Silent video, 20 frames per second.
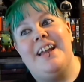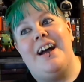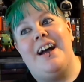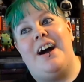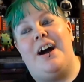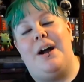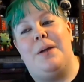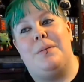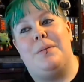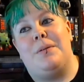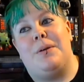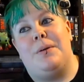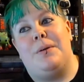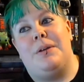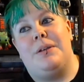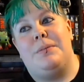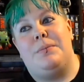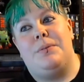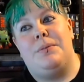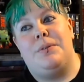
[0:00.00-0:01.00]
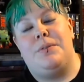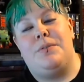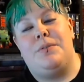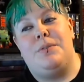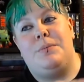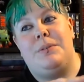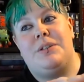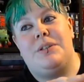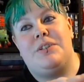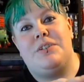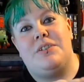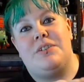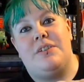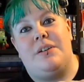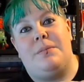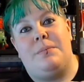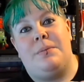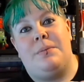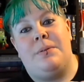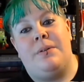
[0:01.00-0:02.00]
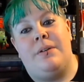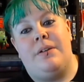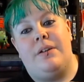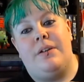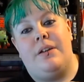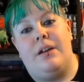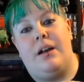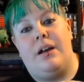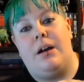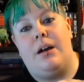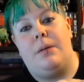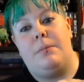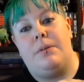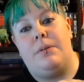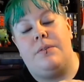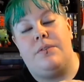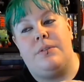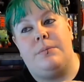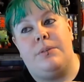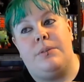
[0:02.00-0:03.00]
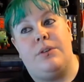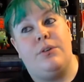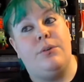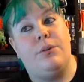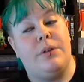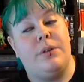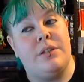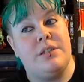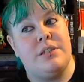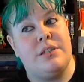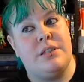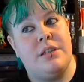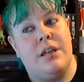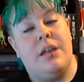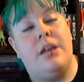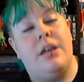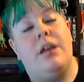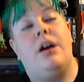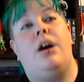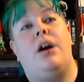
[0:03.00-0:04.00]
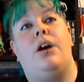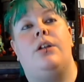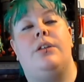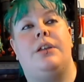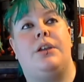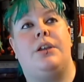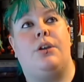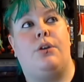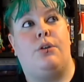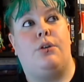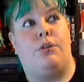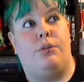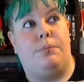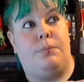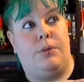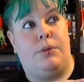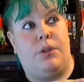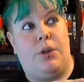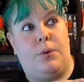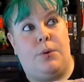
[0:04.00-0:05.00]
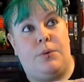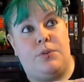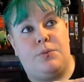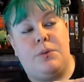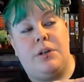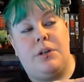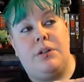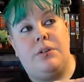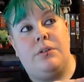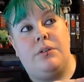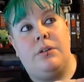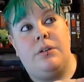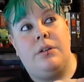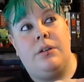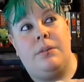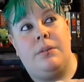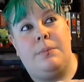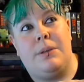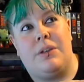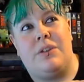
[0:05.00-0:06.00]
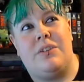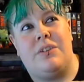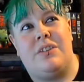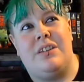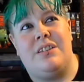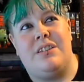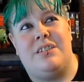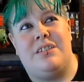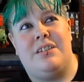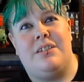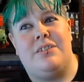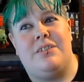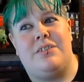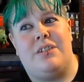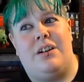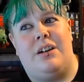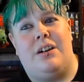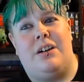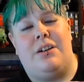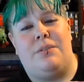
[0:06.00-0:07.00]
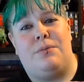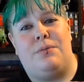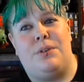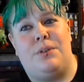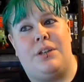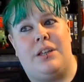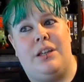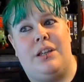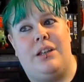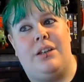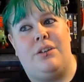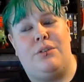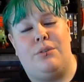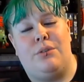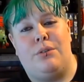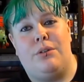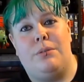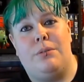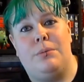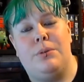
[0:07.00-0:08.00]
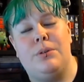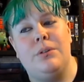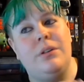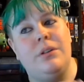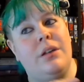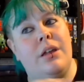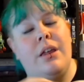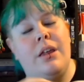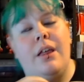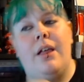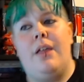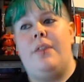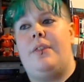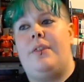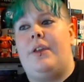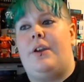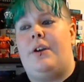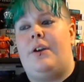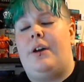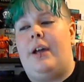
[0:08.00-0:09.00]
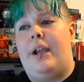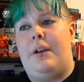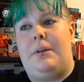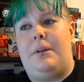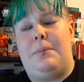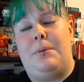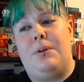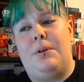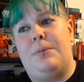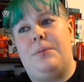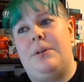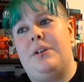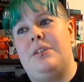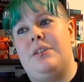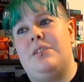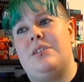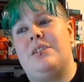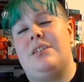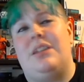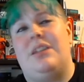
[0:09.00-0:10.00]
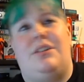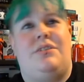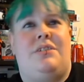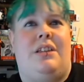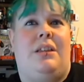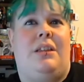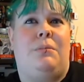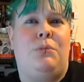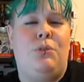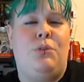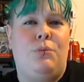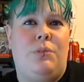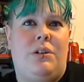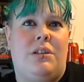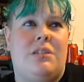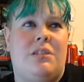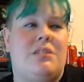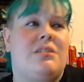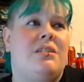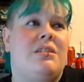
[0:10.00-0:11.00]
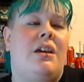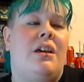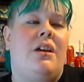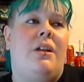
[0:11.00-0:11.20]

I'm going to put a few pictures up of some of the new ones. I'll link her group below as well, because these things are freaking adorable. There are Harry Potter ones, there are Sailor Moon ones,